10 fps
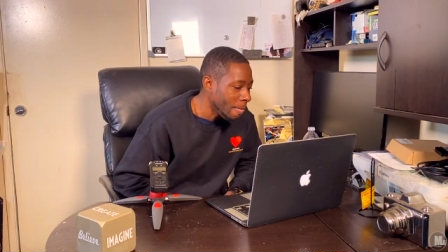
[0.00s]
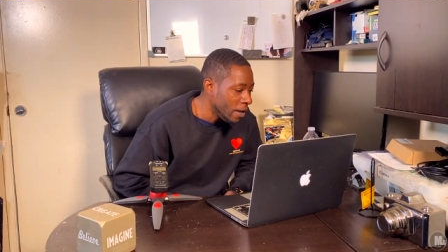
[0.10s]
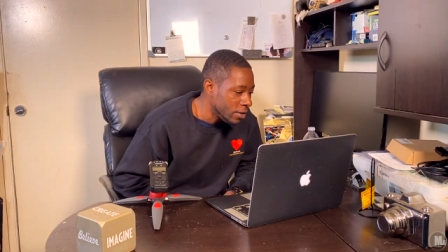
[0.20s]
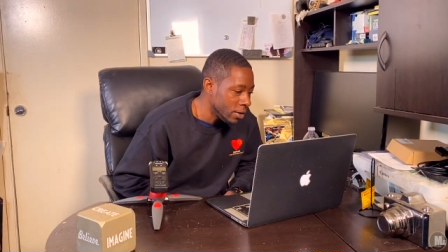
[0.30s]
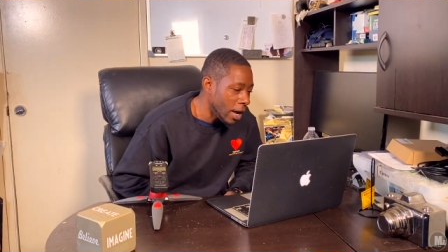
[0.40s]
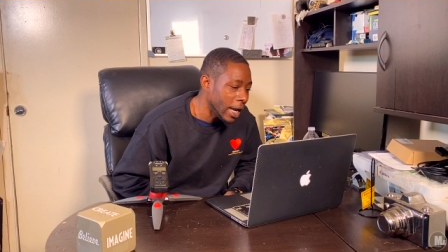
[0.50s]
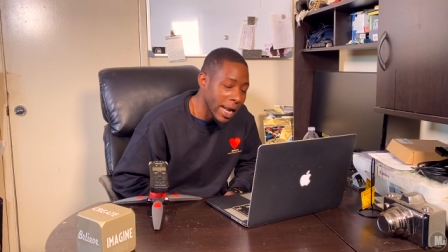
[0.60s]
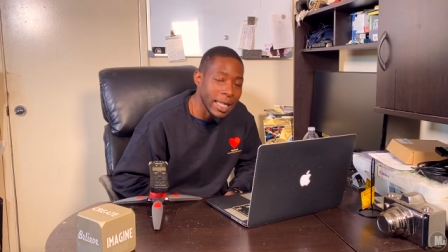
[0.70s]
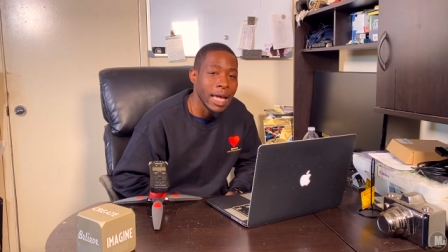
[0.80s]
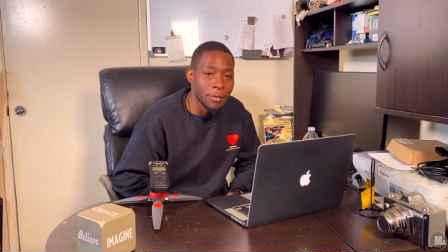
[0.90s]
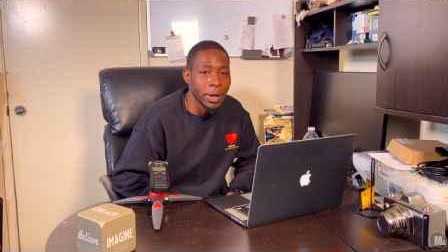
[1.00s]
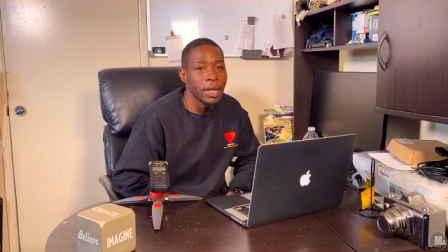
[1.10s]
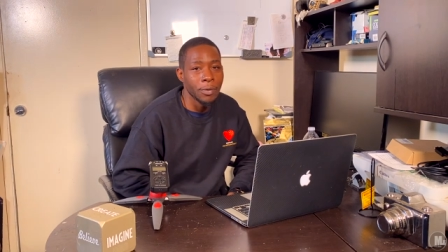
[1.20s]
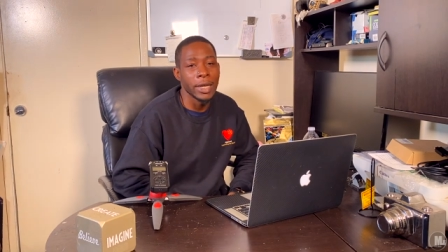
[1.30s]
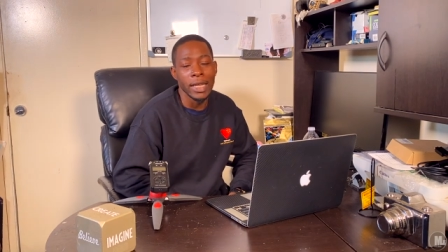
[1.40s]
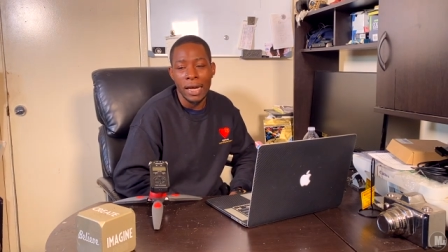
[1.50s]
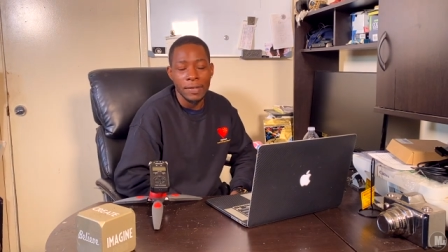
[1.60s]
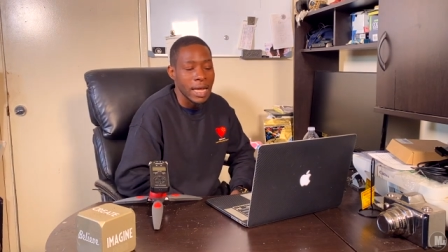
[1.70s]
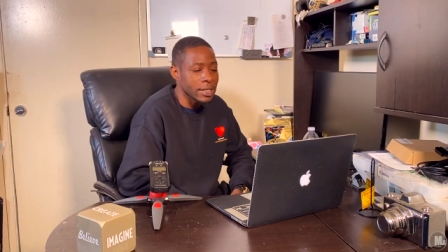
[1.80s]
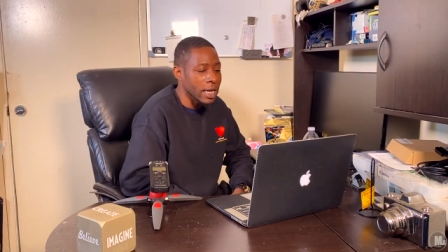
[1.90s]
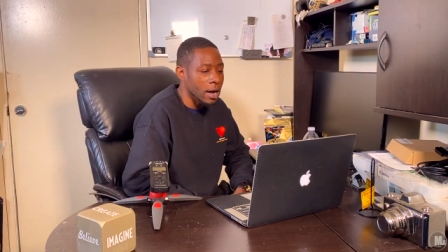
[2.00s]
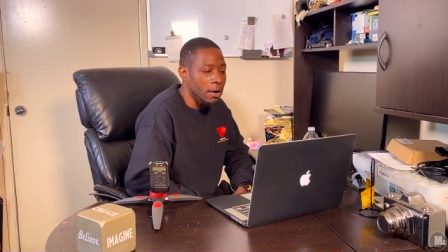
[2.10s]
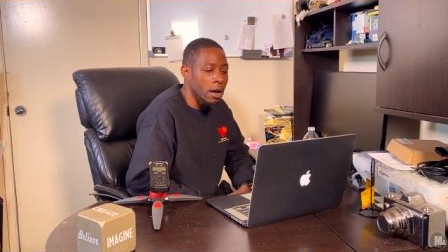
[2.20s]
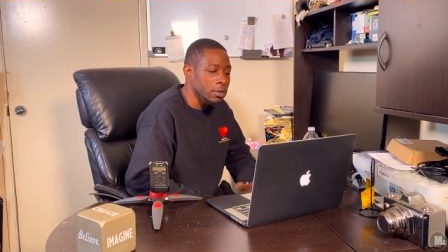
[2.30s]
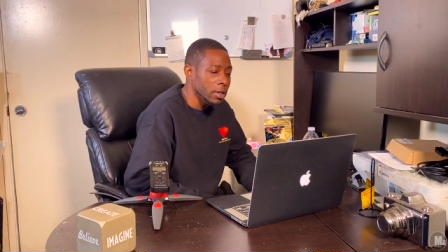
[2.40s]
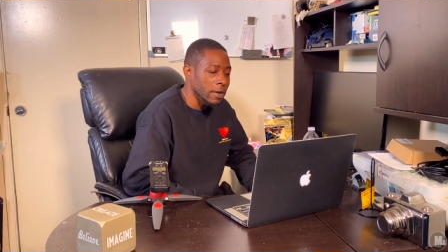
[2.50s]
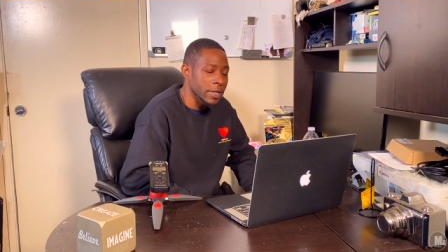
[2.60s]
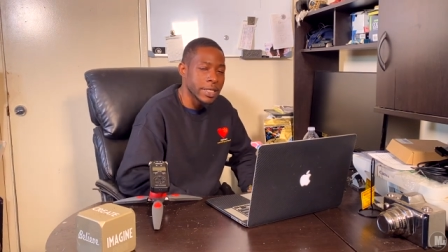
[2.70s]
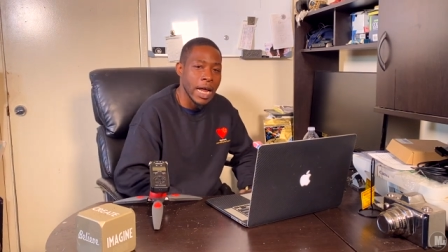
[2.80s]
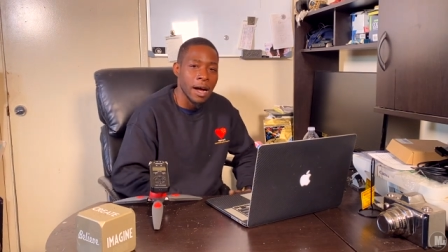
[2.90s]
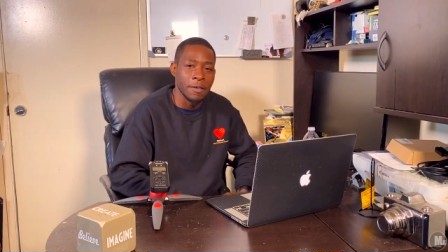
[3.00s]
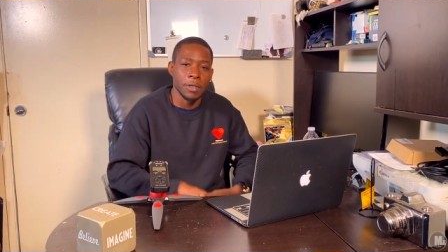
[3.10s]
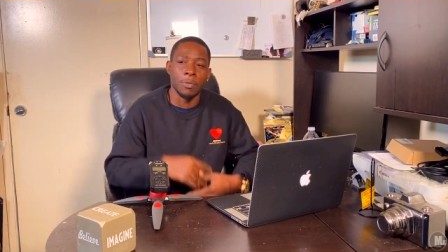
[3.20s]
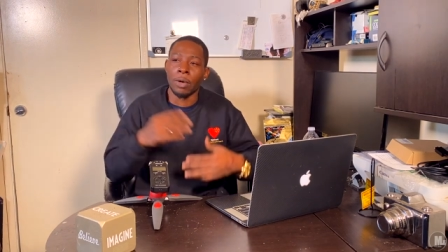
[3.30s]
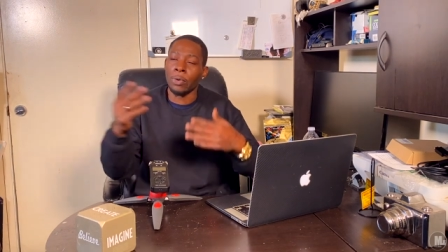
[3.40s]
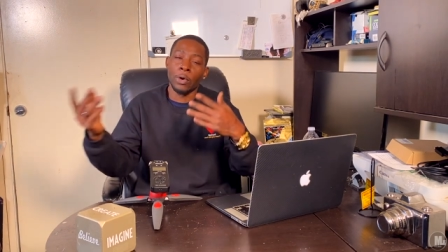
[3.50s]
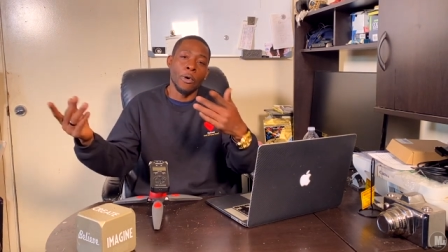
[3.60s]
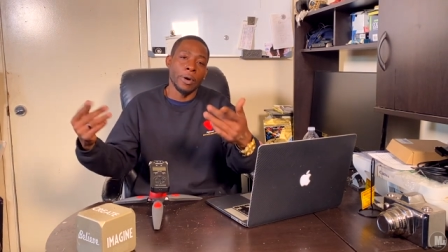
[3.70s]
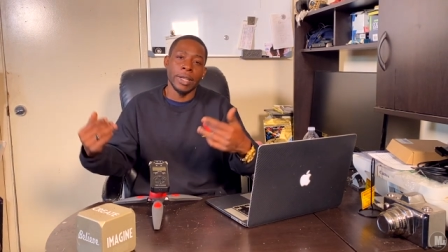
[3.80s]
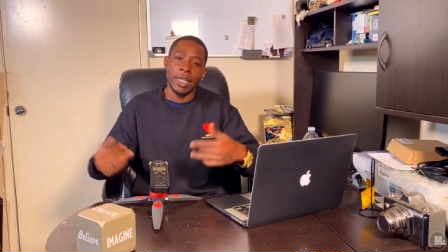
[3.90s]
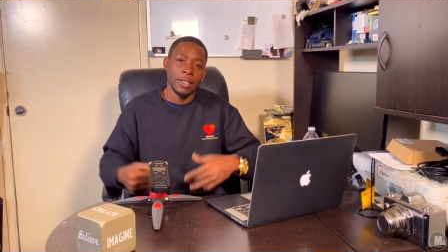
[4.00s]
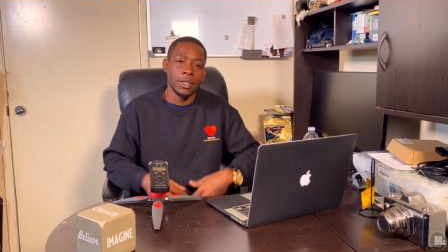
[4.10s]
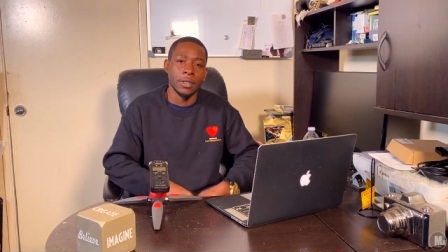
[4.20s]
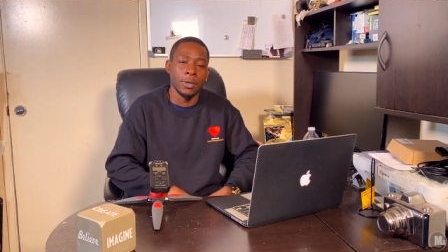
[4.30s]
So I like I really really love that style, and I also love the style of someone recording us too.